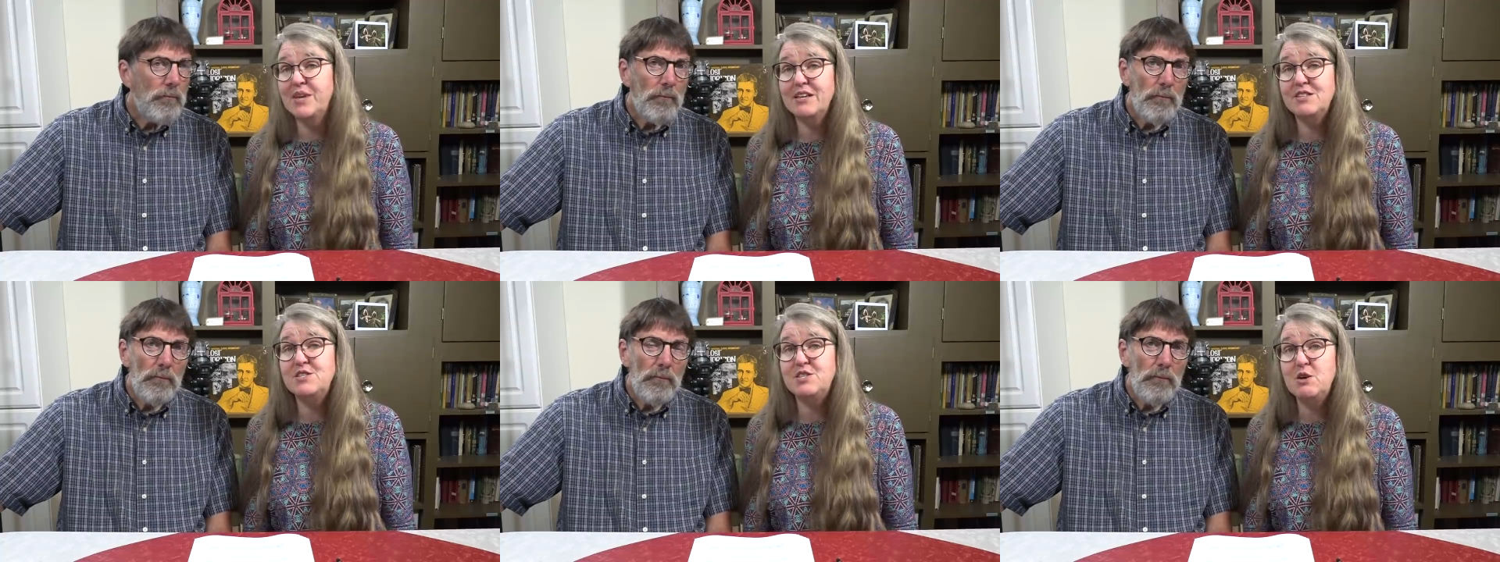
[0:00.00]

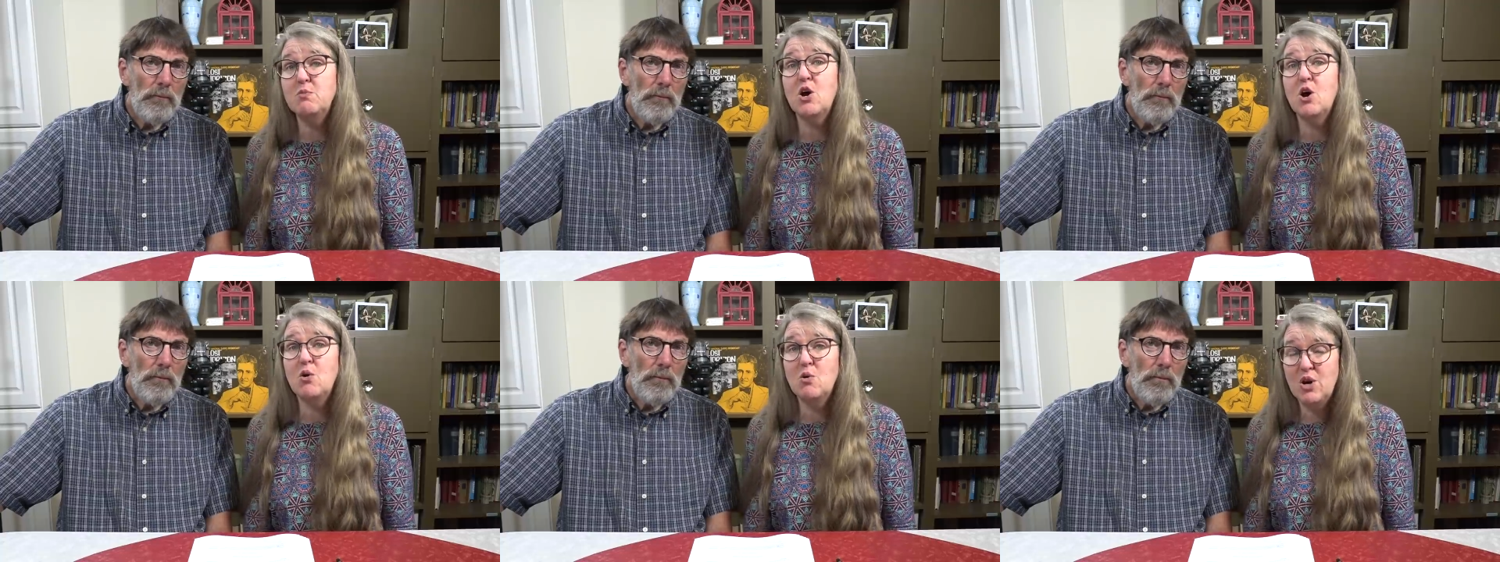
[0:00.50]

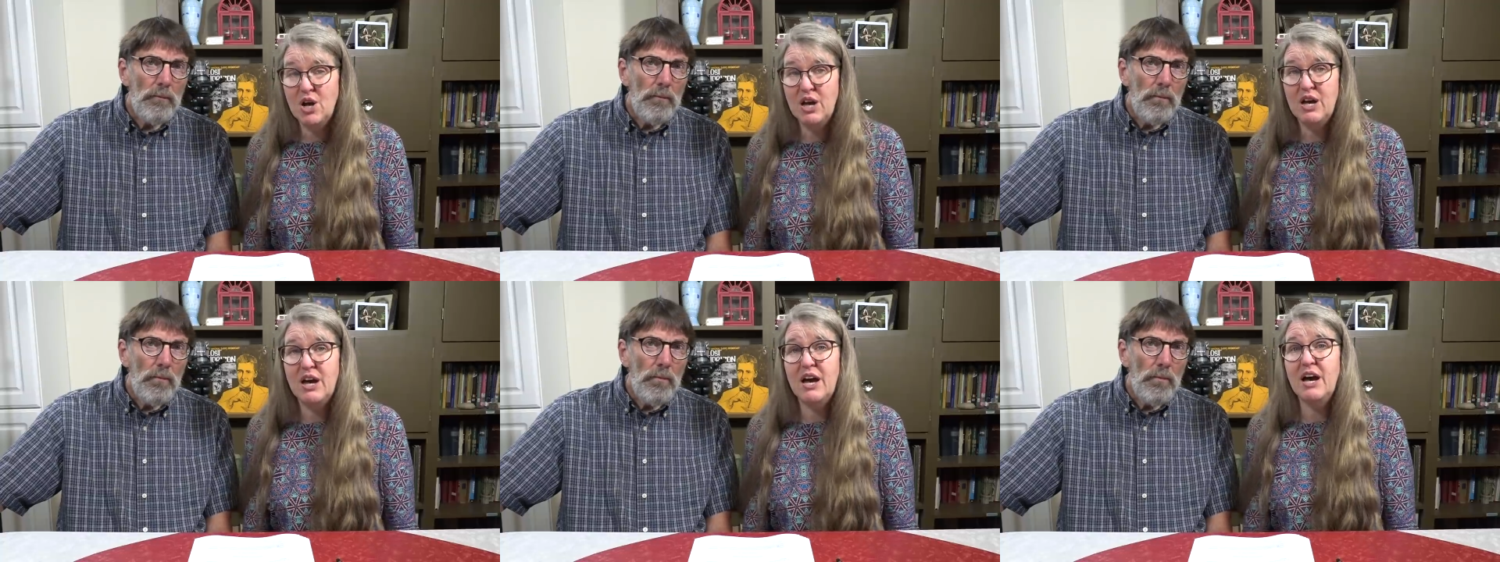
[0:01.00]
Speaker 1: zero
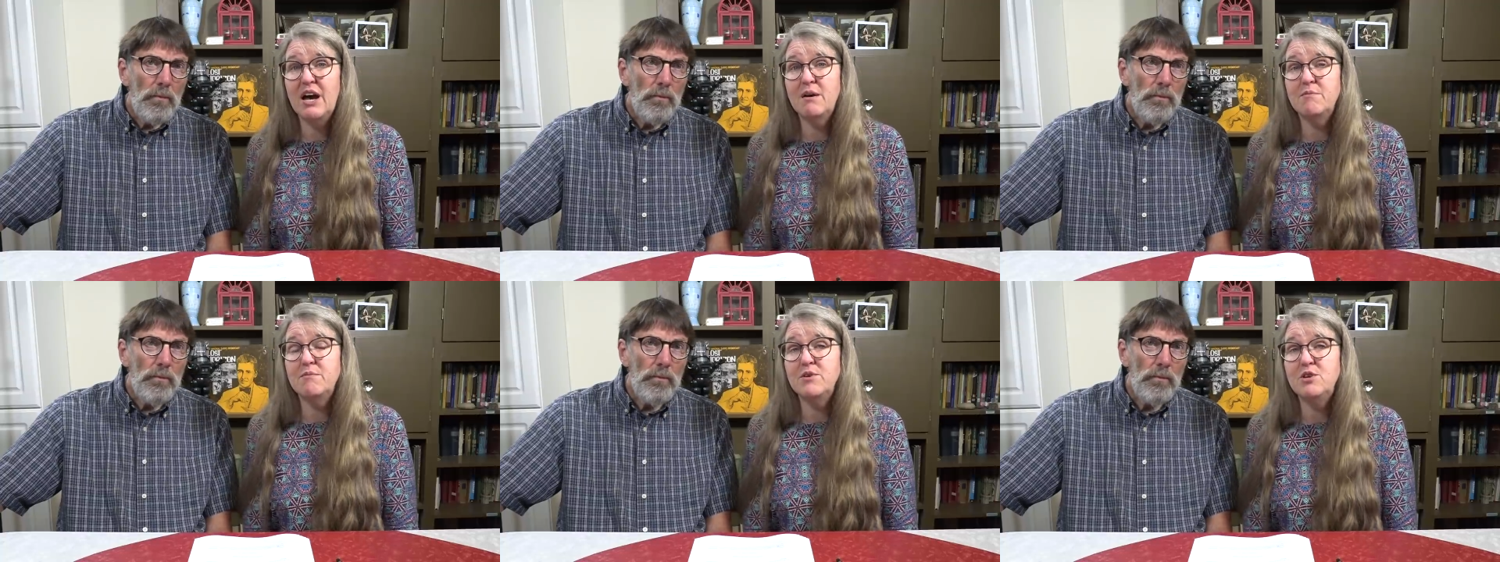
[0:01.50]

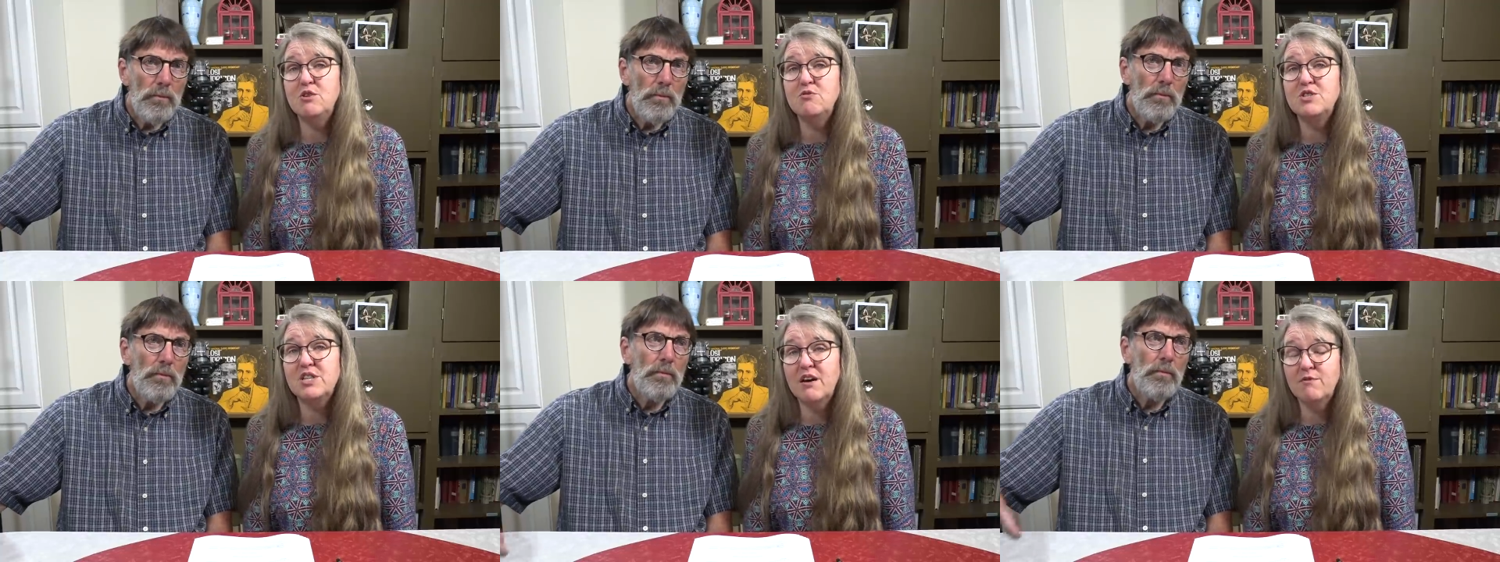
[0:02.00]

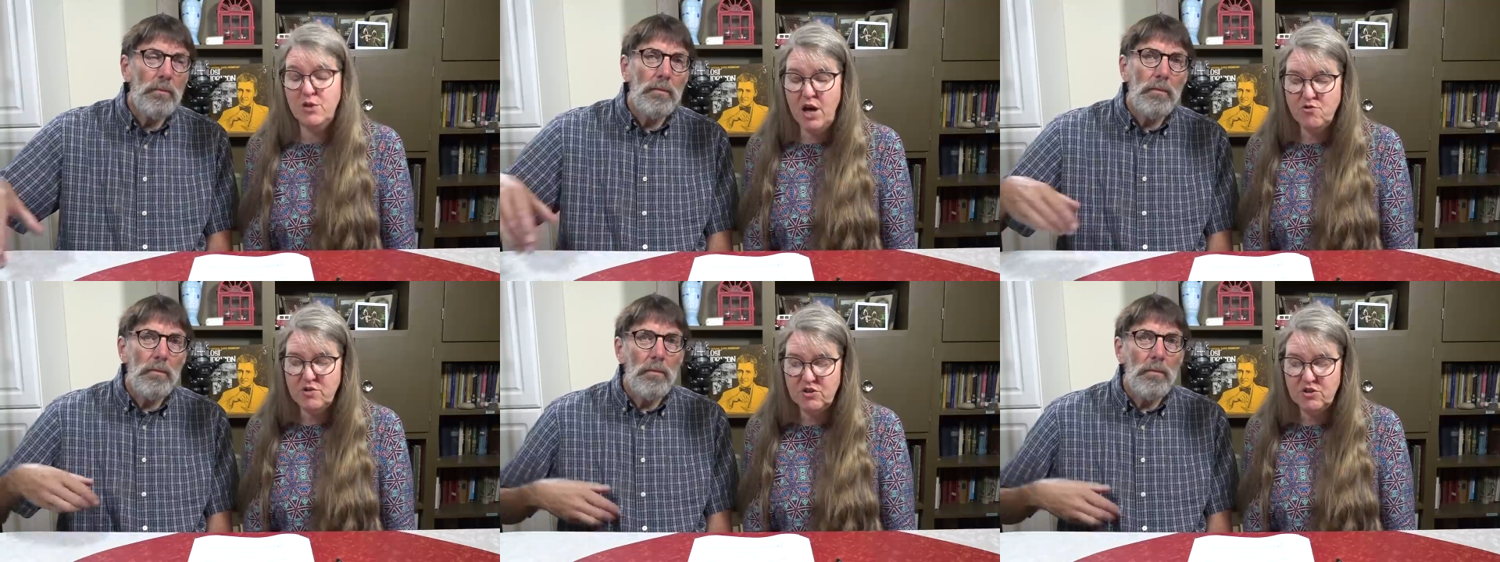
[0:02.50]
use of laundry